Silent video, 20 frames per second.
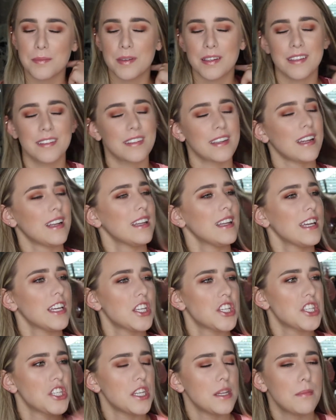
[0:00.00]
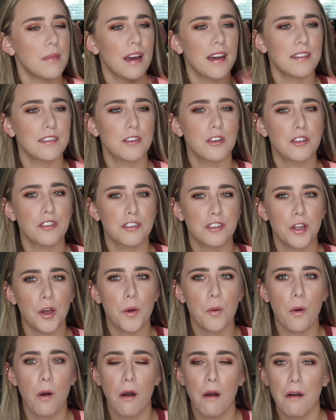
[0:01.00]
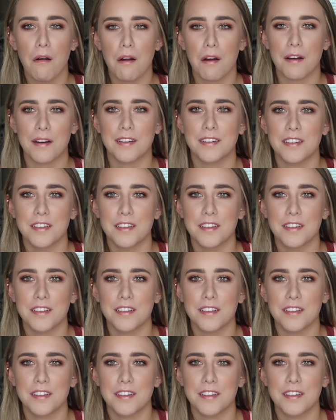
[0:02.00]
but it's kind of like sheet mask are so hard.